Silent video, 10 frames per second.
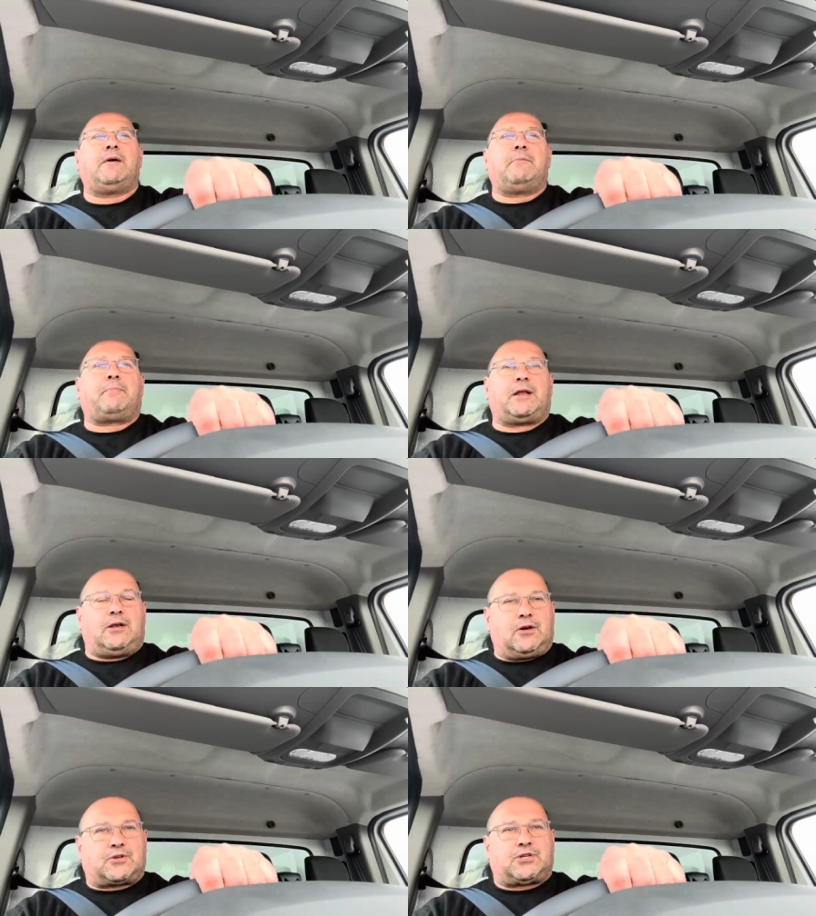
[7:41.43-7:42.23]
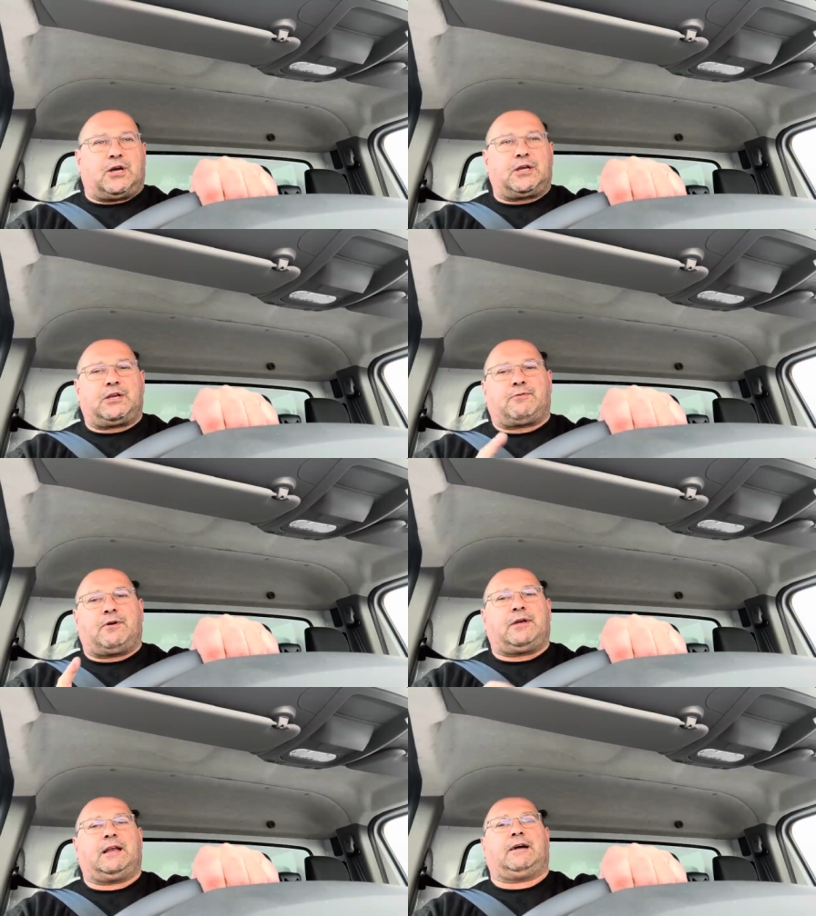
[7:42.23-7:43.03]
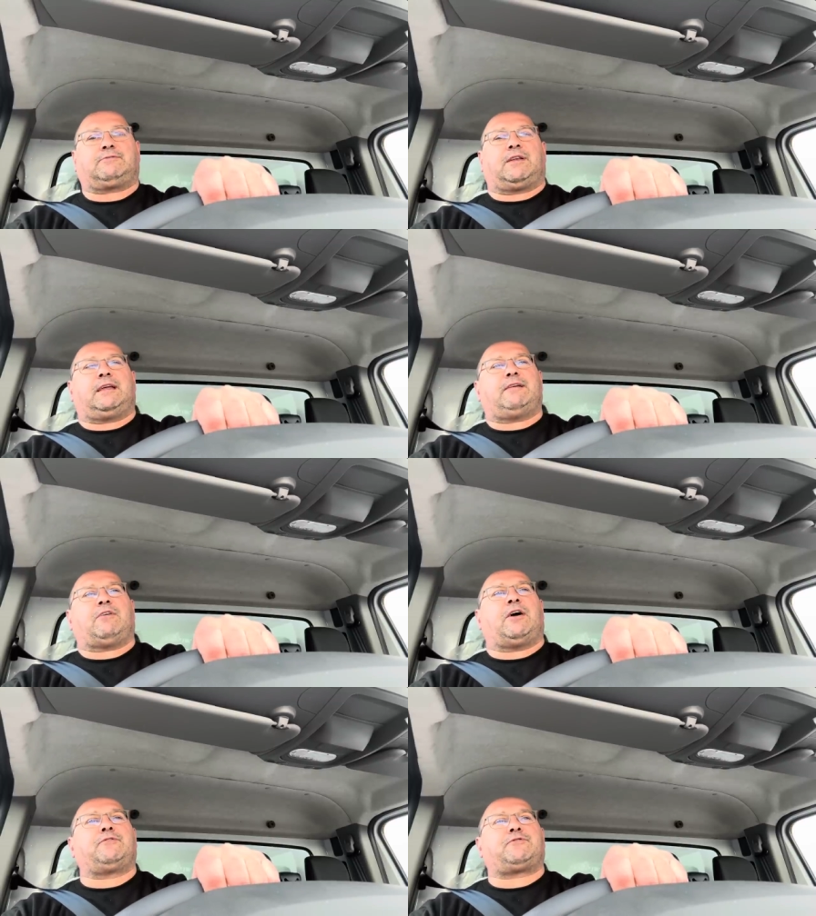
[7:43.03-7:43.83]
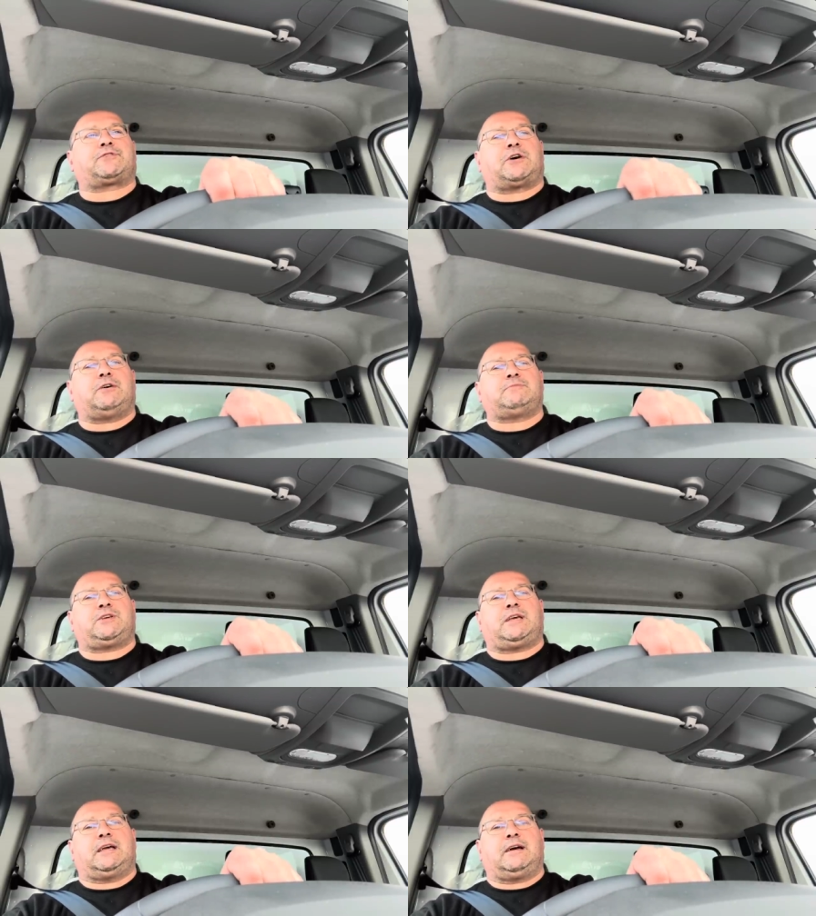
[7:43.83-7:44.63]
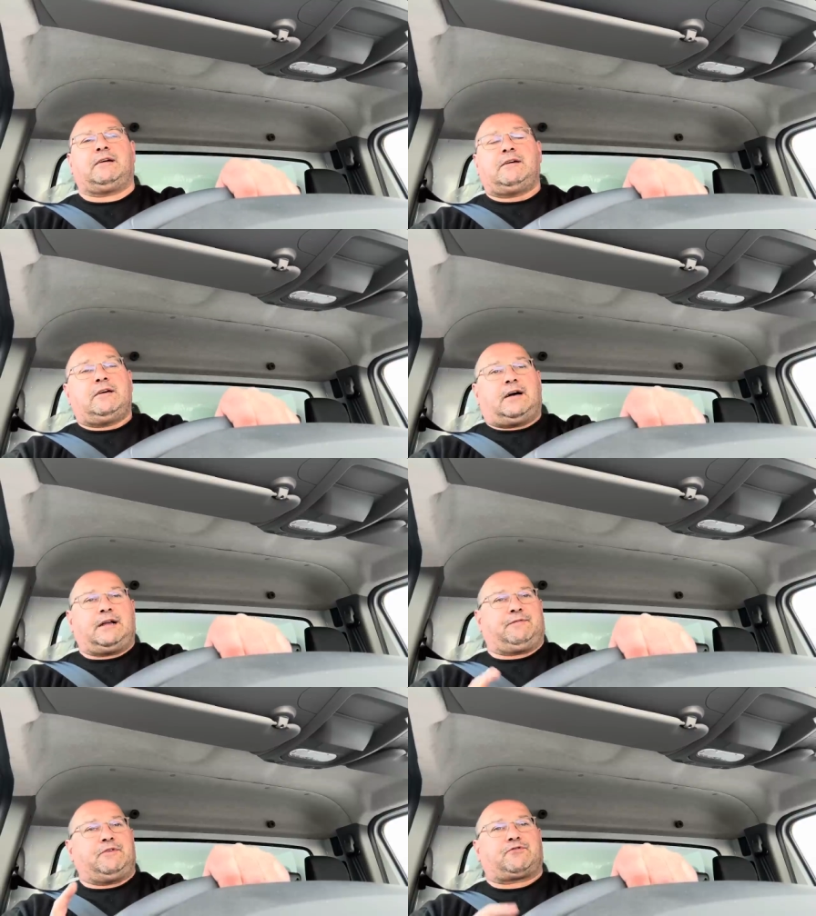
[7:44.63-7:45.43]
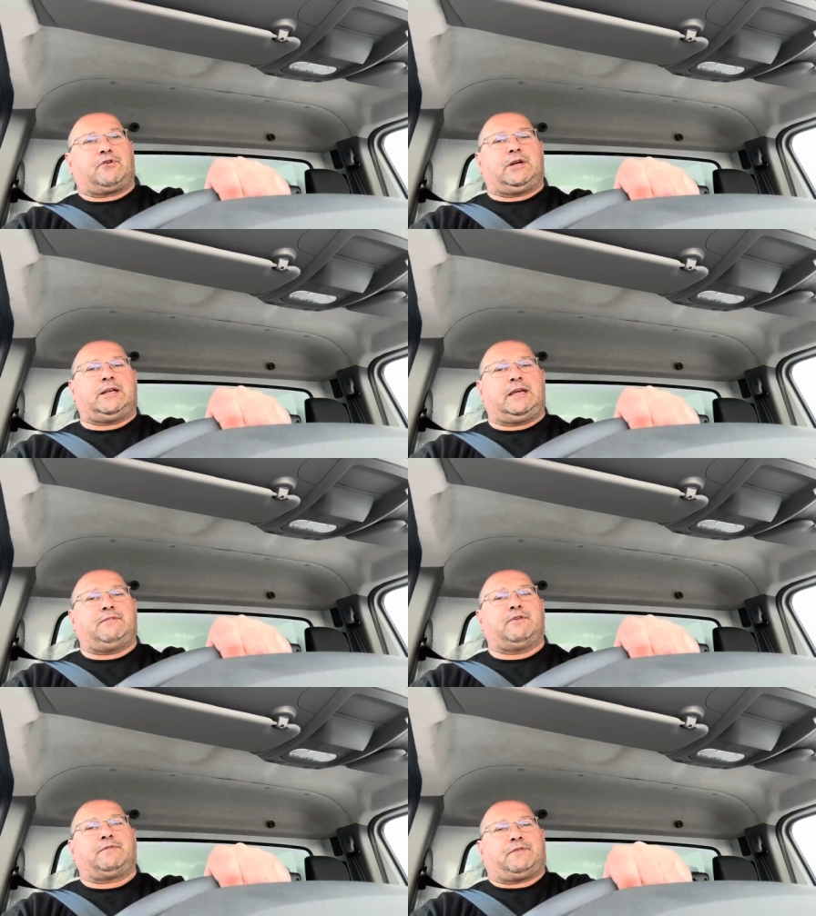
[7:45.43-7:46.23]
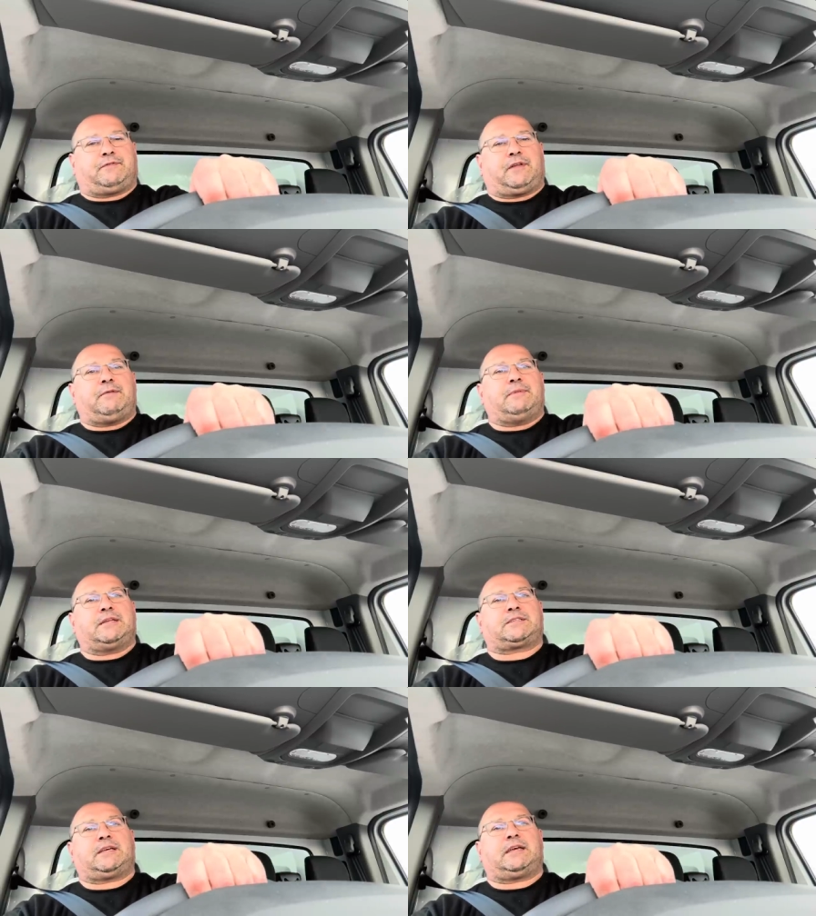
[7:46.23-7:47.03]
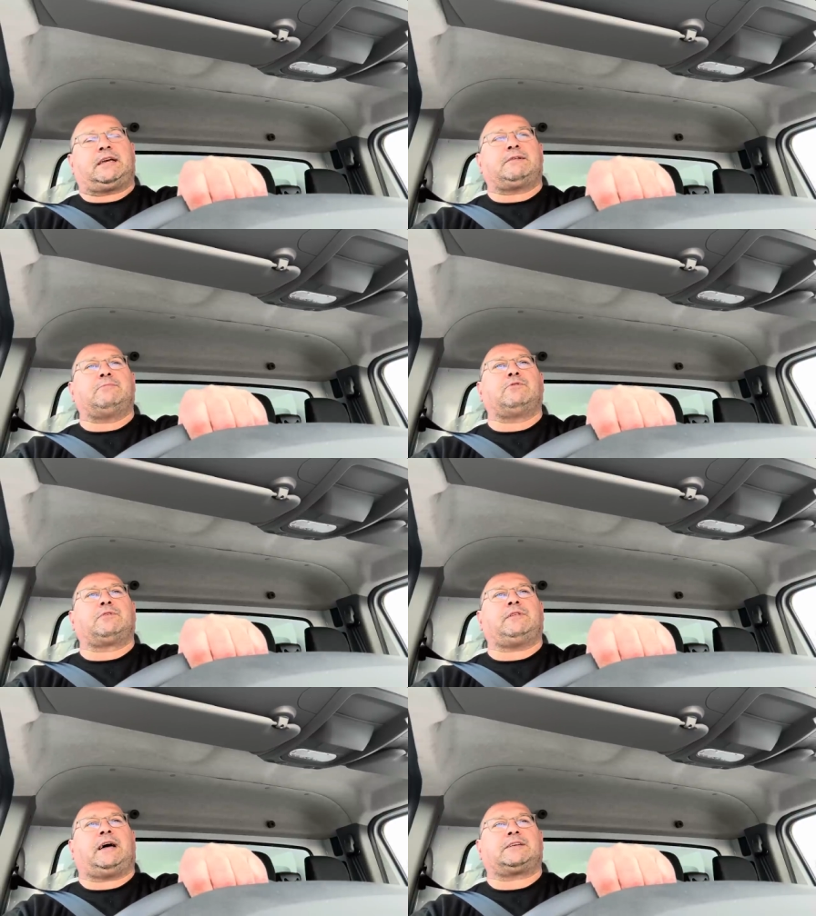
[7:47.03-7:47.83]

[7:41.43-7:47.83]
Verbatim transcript: But it looks like you're only allowed to leave 100 times a year and if you try and leave your 15 minute city any more than that,